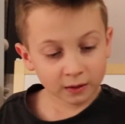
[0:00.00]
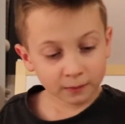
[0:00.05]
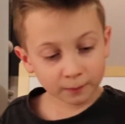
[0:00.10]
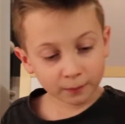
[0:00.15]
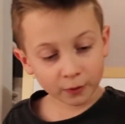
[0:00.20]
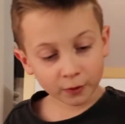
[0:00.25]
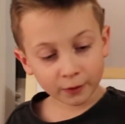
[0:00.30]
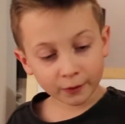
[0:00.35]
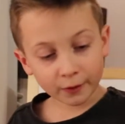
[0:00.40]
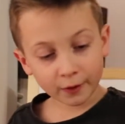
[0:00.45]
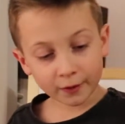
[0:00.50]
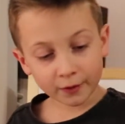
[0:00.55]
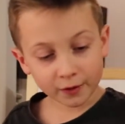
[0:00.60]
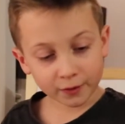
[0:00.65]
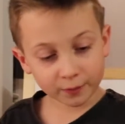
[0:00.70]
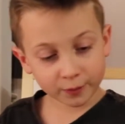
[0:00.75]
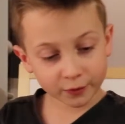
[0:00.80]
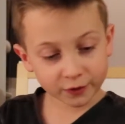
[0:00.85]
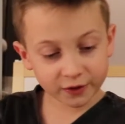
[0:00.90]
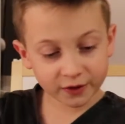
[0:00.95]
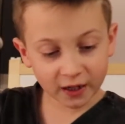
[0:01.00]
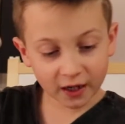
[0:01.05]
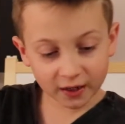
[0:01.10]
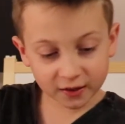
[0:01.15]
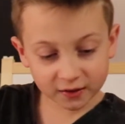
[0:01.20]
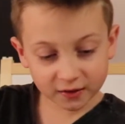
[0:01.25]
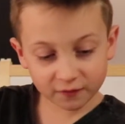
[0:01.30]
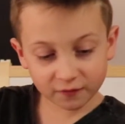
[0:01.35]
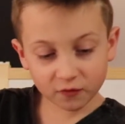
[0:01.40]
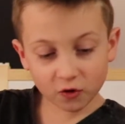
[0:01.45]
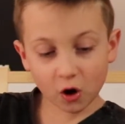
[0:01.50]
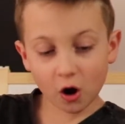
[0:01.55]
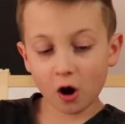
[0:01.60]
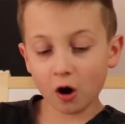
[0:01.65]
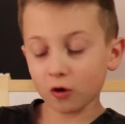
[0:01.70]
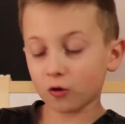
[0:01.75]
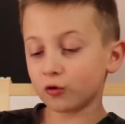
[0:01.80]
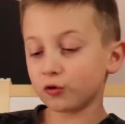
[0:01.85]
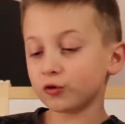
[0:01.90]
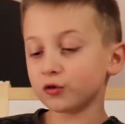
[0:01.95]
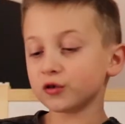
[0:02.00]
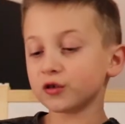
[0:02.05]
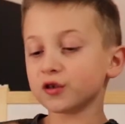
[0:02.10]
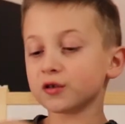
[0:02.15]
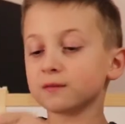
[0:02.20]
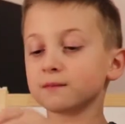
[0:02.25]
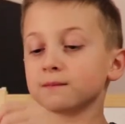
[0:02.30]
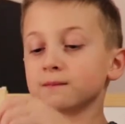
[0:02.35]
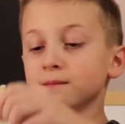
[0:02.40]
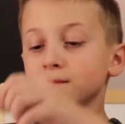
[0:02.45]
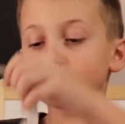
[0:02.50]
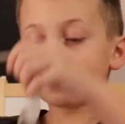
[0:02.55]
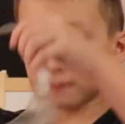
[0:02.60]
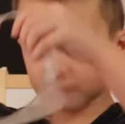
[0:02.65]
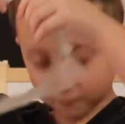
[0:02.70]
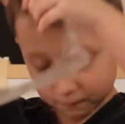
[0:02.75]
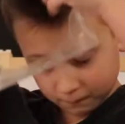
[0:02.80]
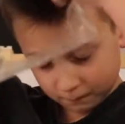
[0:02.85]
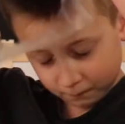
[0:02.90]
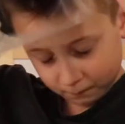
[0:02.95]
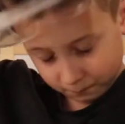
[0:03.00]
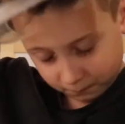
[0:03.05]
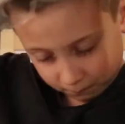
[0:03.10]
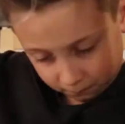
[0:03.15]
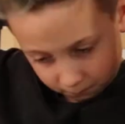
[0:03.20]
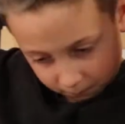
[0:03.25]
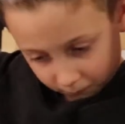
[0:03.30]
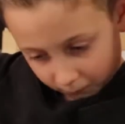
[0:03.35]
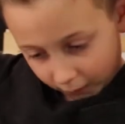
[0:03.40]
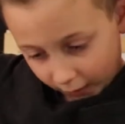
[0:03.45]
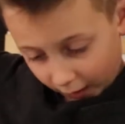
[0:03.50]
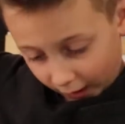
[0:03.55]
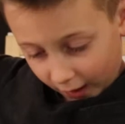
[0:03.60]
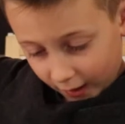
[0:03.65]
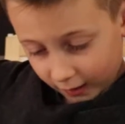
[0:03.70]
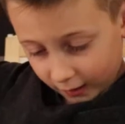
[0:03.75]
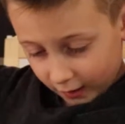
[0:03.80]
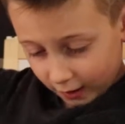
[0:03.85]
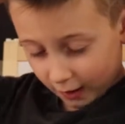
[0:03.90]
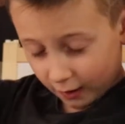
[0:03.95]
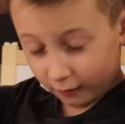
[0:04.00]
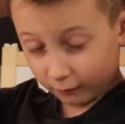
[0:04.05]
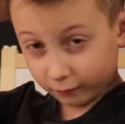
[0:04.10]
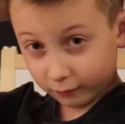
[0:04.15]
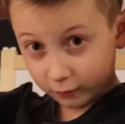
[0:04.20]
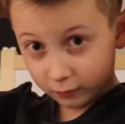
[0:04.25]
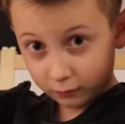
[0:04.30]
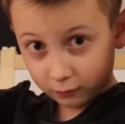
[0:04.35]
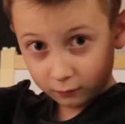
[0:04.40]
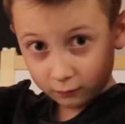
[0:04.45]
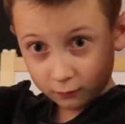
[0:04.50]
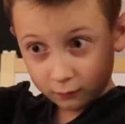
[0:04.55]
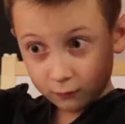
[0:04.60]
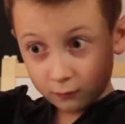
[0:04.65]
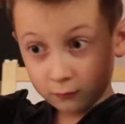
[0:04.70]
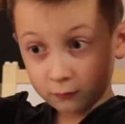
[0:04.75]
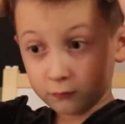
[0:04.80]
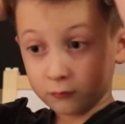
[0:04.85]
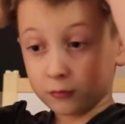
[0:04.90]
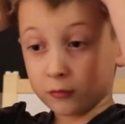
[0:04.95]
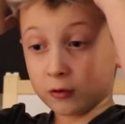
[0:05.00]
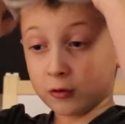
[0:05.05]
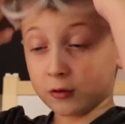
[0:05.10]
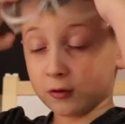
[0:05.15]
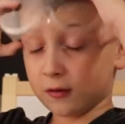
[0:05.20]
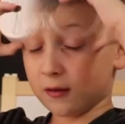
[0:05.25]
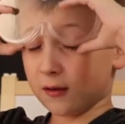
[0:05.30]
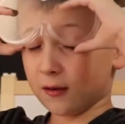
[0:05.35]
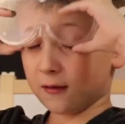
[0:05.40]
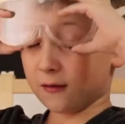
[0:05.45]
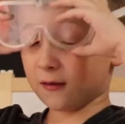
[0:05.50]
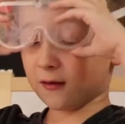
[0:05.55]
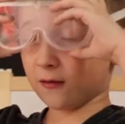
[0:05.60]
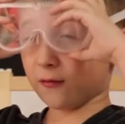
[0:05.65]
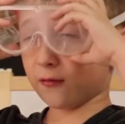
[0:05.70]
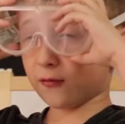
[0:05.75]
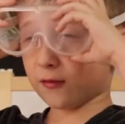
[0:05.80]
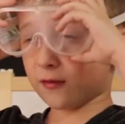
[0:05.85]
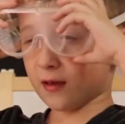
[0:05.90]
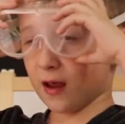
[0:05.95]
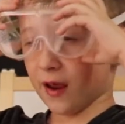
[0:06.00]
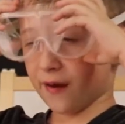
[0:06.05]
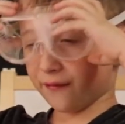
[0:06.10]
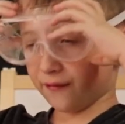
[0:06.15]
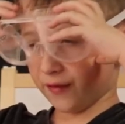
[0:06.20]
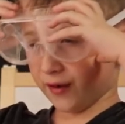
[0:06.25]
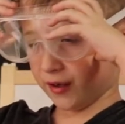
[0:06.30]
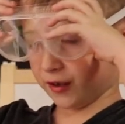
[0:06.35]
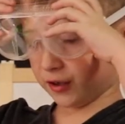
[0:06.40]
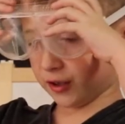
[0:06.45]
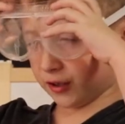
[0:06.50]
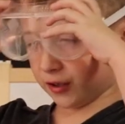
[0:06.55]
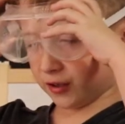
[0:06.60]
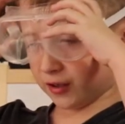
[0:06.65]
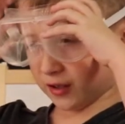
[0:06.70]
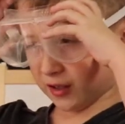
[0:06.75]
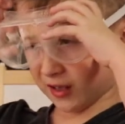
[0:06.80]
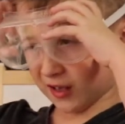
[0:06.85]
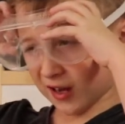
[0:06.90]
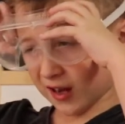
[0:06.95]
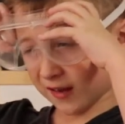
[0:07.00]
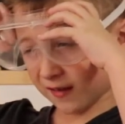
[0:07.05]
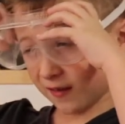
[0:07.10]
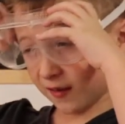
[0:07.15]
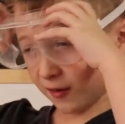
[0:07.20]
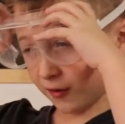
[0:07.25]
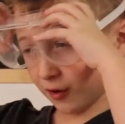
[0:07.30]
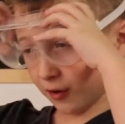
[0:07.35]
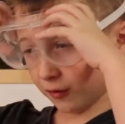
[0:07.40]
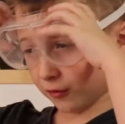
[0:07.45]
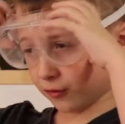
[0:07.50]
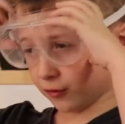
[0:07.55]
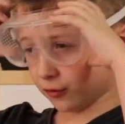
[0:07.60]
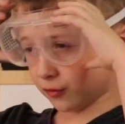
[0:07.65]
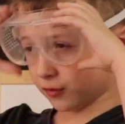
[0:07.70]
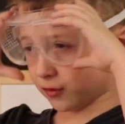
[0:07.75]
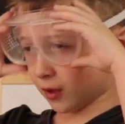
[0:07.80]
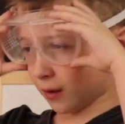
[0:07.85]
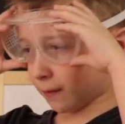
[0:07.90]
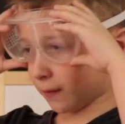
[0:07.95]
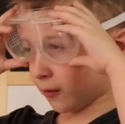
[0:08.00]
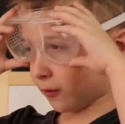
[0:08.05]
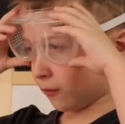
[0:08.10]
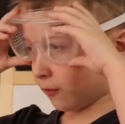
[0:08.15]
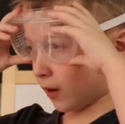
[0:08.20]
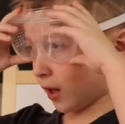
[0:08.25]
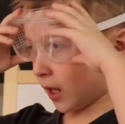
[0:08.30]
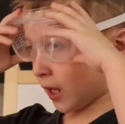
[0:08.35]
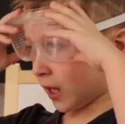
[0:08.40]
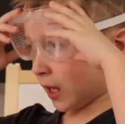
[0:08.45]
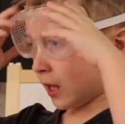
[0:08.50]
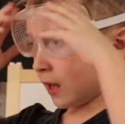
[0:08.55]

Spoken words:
put on your protective goggles and gloves. This is for safety, just in case you don't do something right,